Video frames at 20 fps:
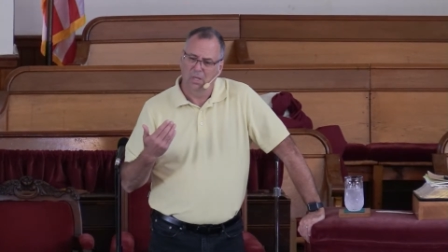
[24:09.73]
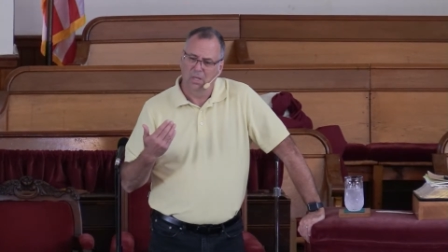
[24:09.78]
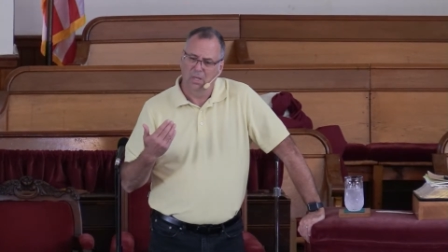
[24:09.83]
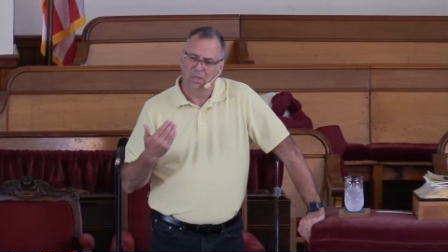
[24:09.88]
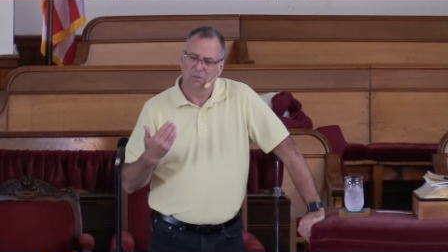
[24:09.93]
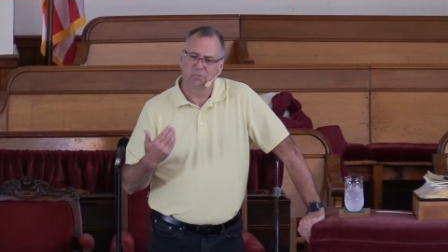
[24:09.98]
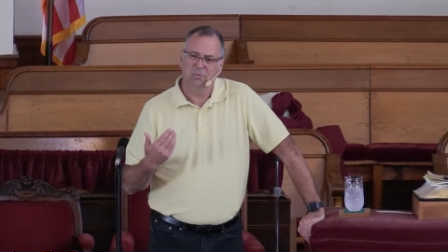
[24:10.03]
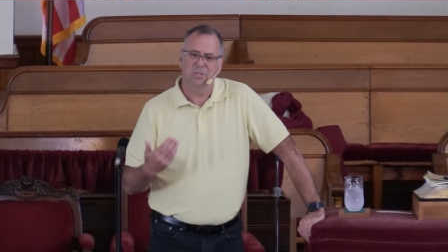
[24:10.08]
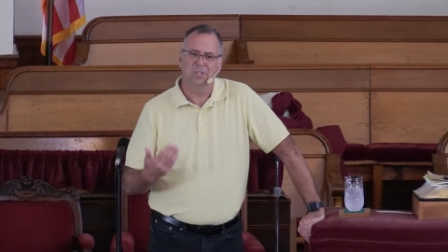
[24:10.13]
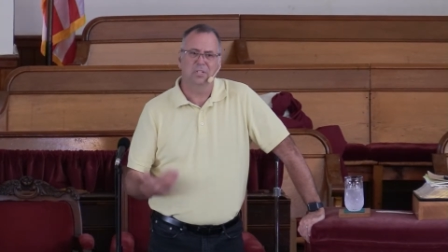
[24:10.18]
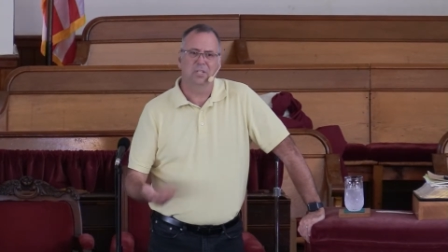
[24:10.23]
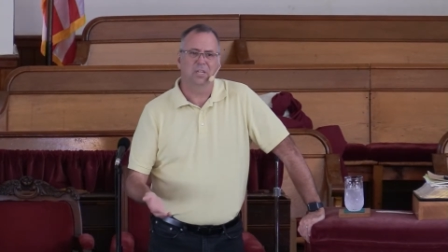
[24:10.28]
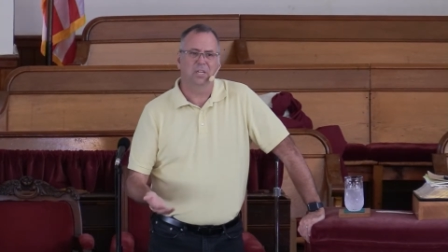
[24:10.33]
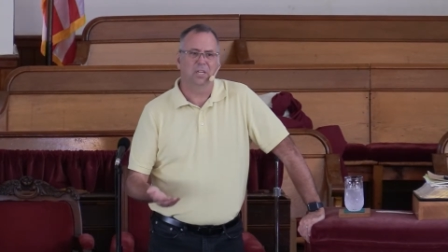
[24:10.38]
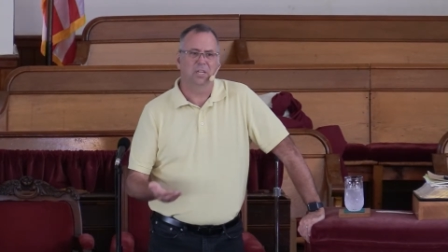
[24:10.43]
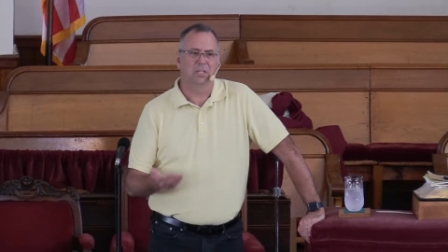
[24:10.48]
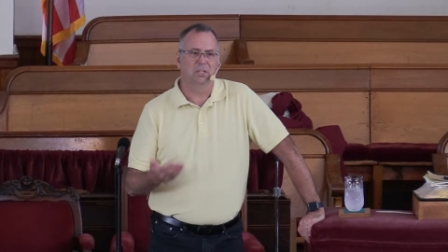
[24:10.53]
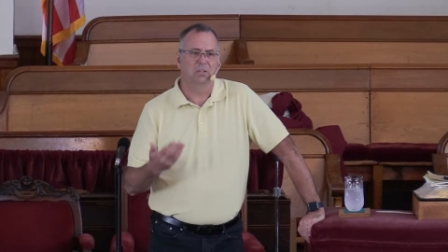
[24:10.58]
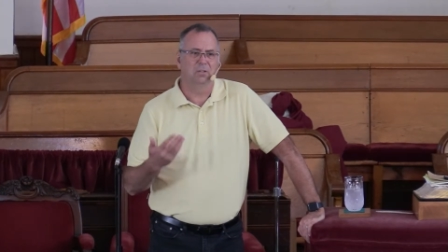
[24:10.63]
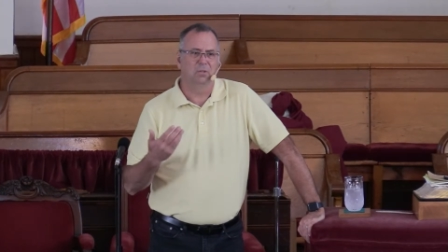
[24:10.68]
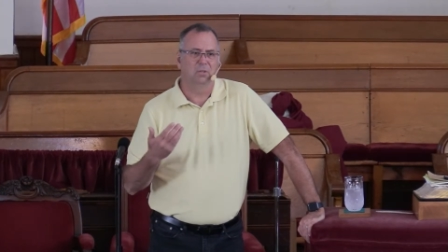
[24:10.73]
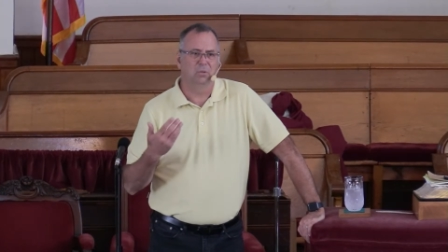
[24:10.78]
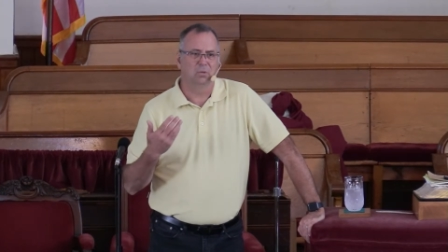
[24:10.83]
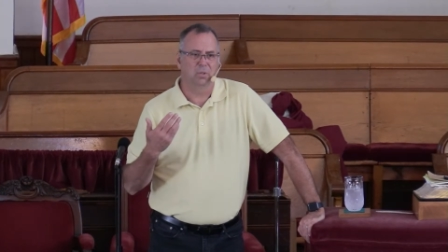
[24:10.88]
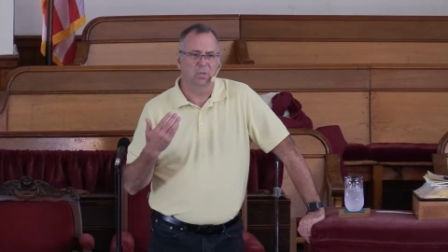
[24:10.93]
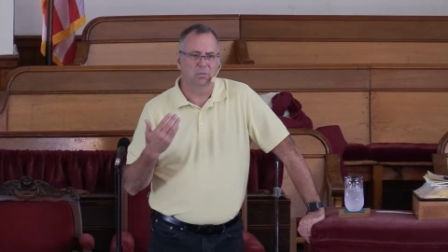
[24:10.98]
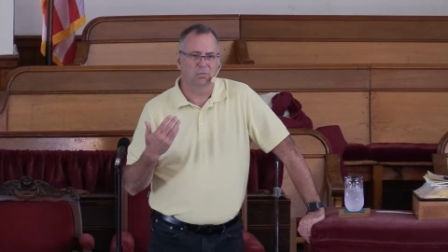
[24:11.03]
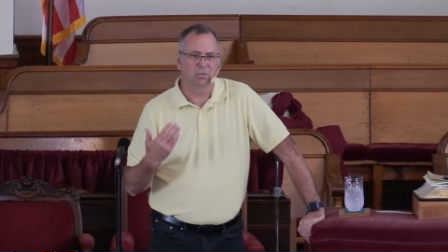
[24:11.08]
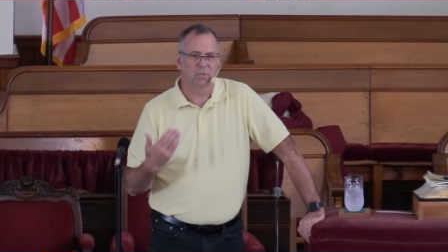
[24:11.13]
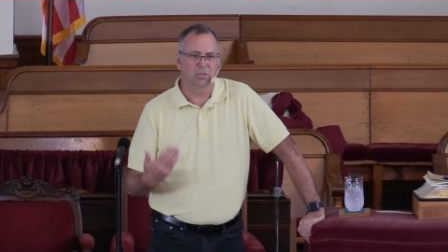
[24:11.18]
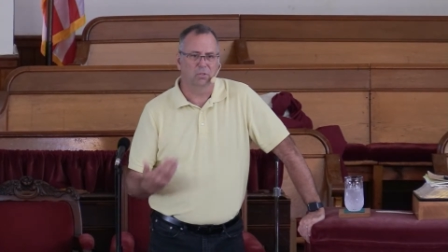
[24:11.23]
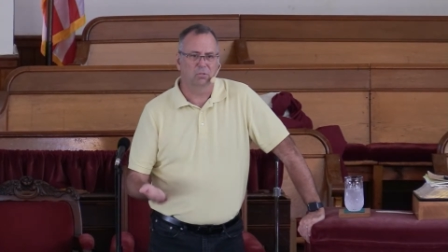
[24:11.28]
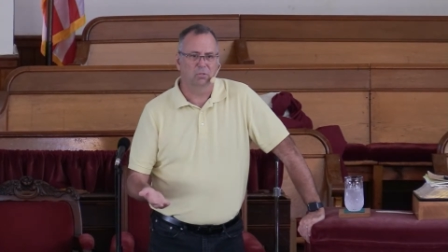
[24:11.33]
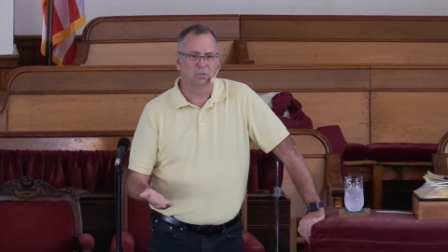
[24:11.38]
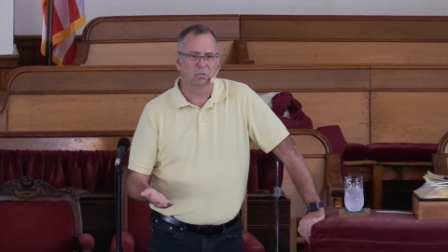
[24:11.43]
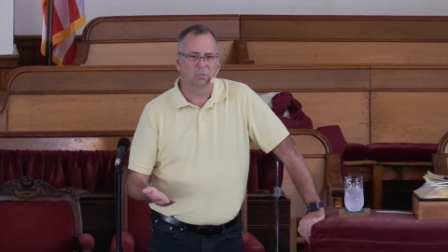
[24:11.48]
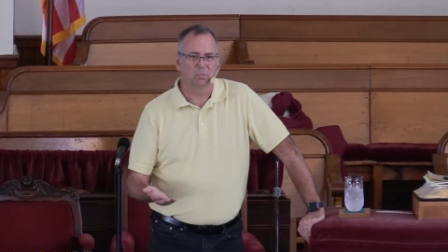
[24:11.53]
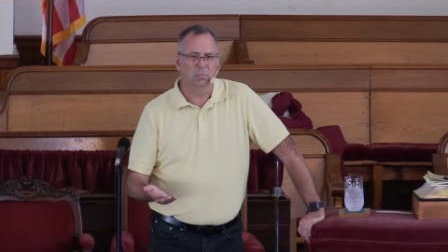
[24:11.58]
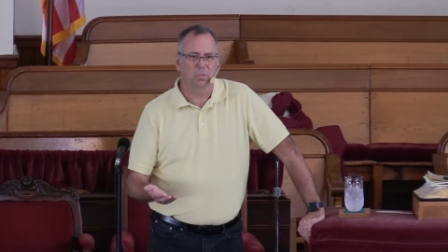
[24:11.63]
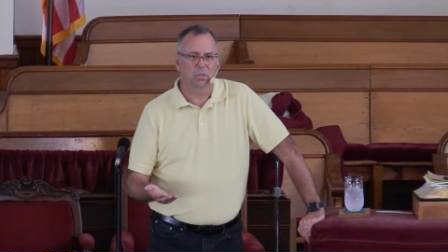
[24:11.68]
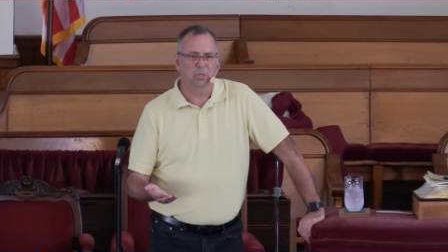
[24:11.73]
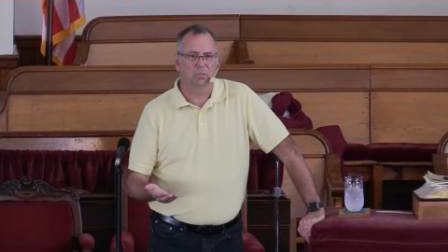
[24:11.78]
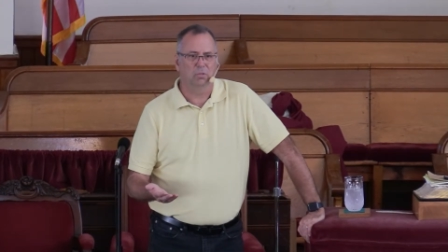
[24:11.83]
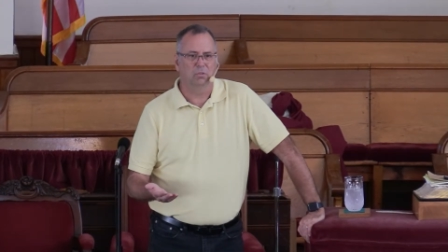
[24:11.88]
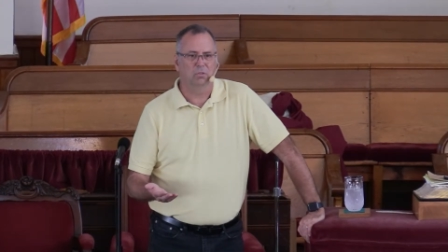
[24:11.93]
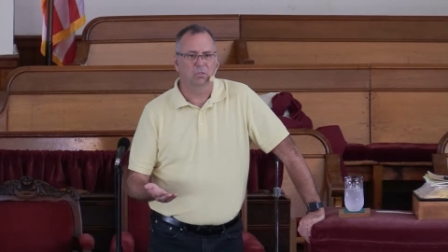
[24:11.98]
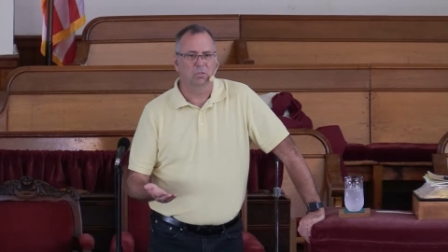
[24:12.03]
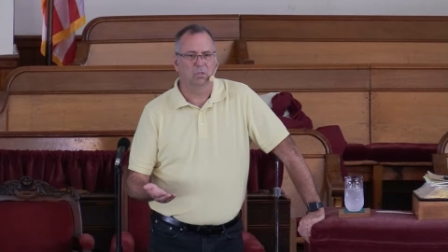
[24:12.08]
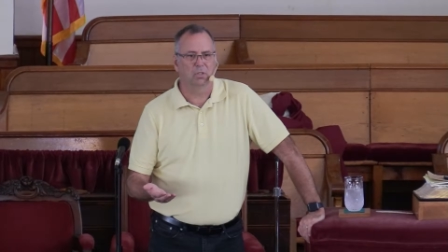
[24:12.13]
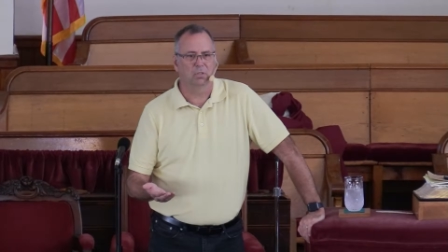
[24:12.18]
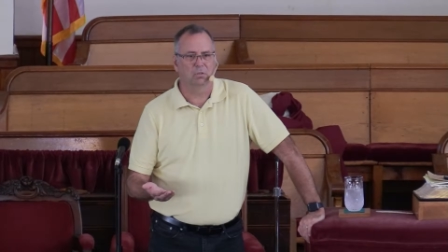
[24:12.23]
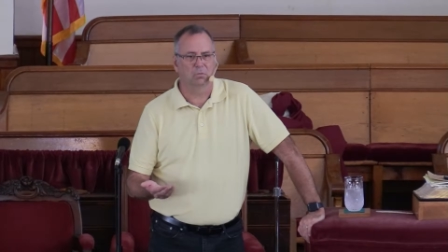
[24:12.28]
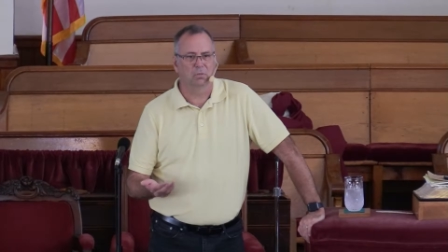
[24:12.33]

every day knowing in two months you're going to